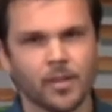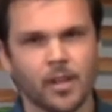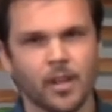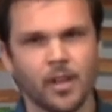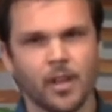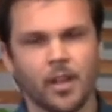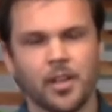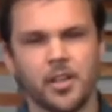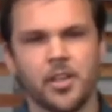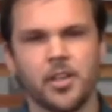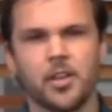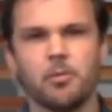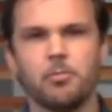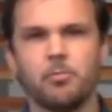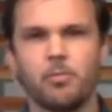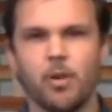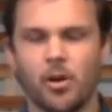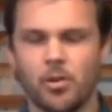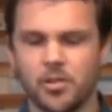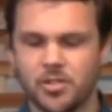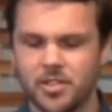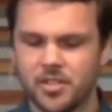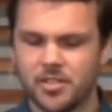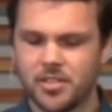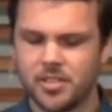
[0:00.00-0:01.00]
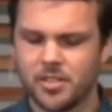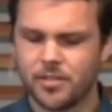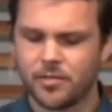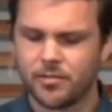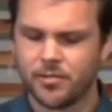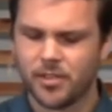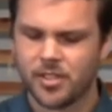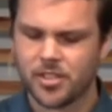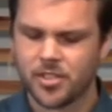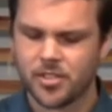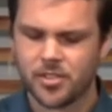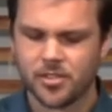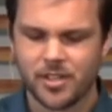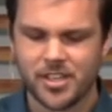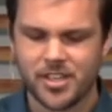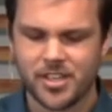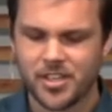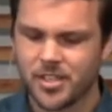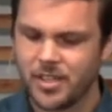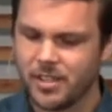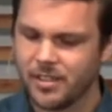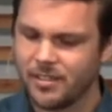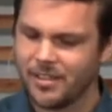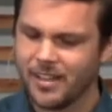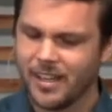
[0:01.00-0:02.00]
You know, Moses'
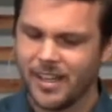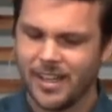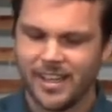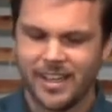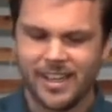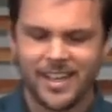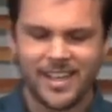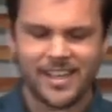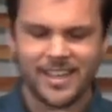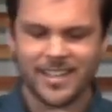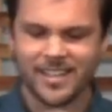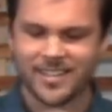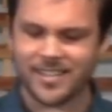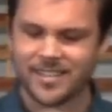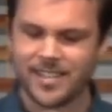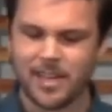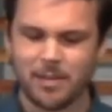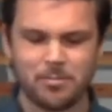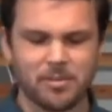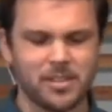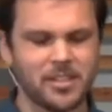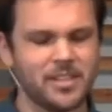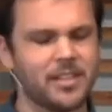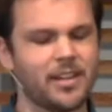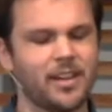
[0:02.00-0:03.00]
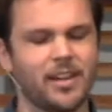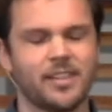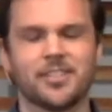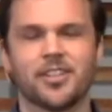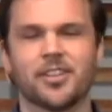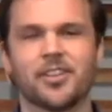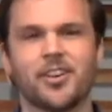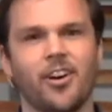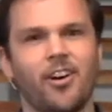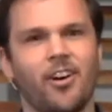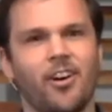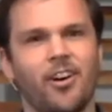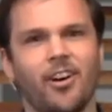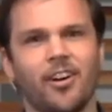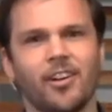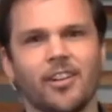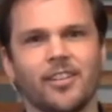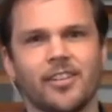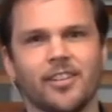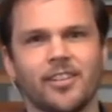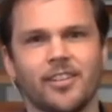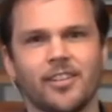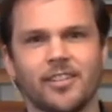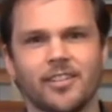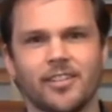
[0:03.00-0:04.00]
frustration, he'd accepted God's call.
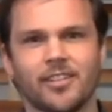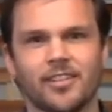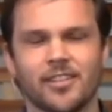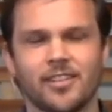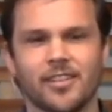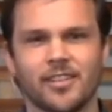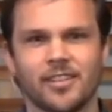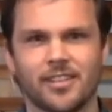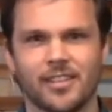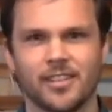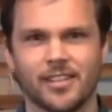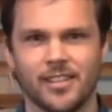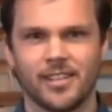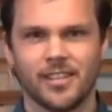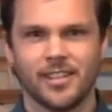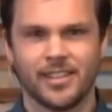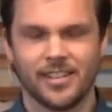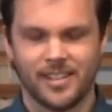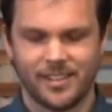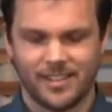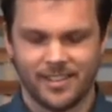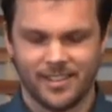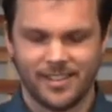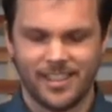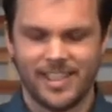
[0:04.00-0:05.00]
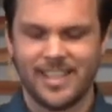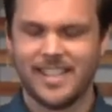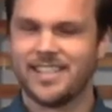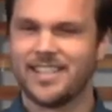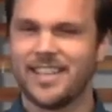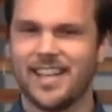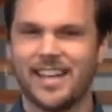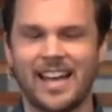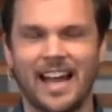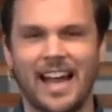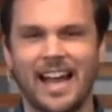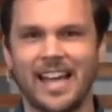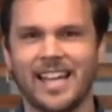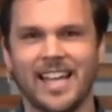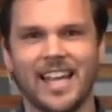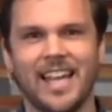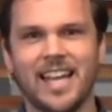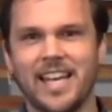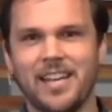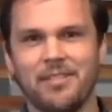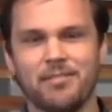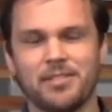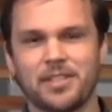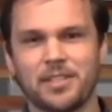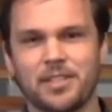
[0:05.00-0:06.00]
He said, I can't
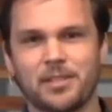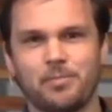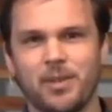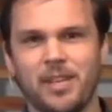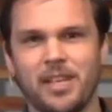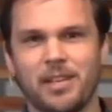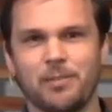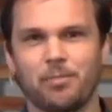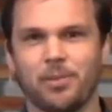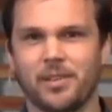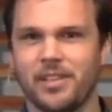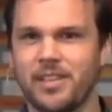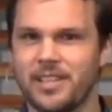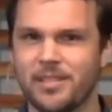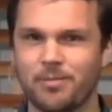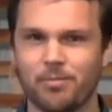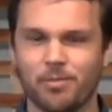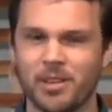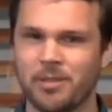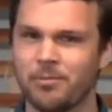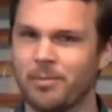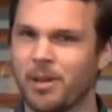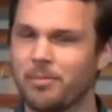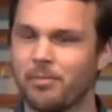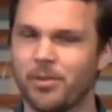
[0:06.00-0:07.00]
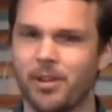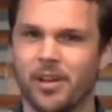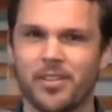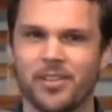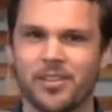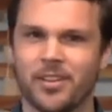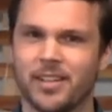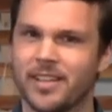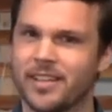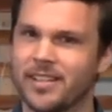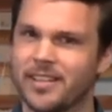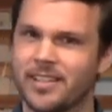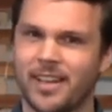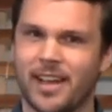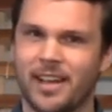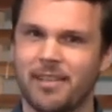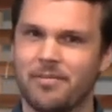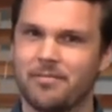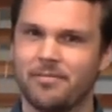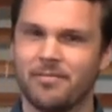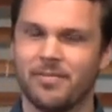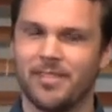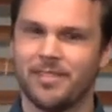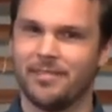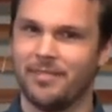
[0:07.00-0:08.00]
even speak. Please bring my brother because
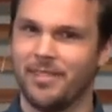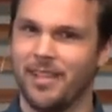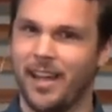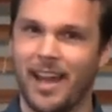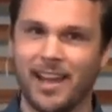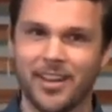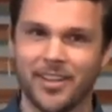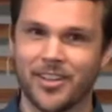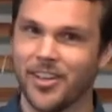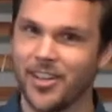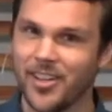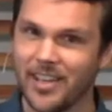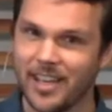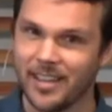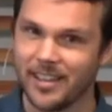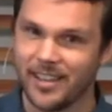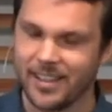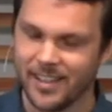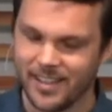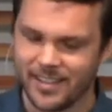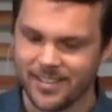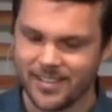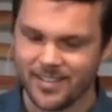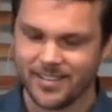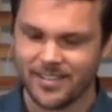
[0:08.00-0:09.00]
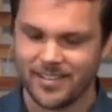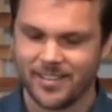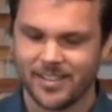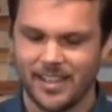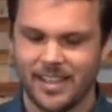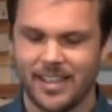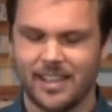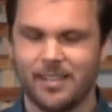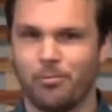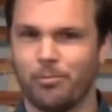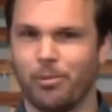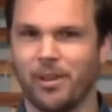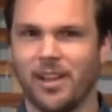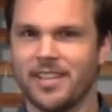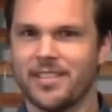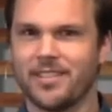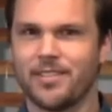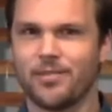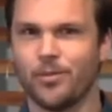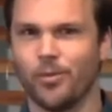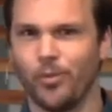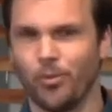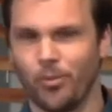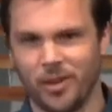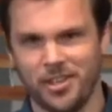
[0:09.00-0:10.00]
I'm not good at this. Plus,
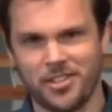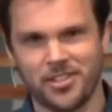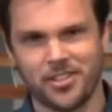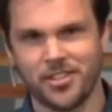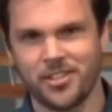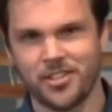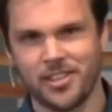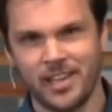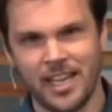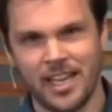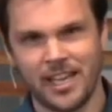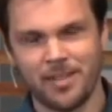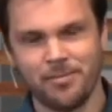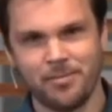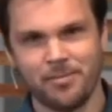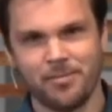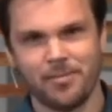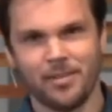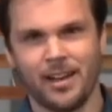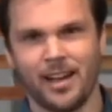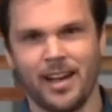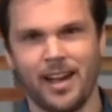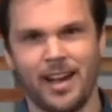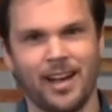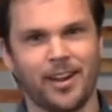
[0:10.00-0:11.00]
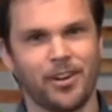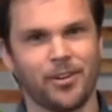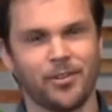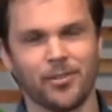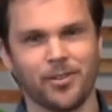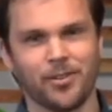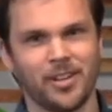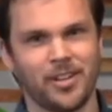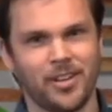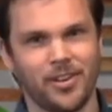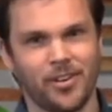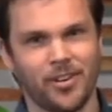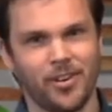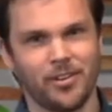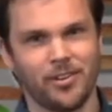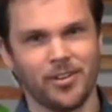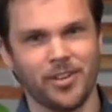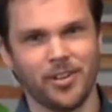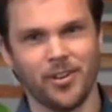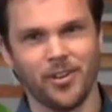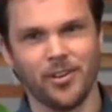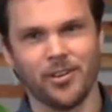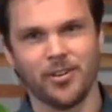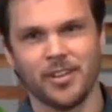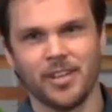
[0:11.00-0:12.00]
what's your name? I don't really know you.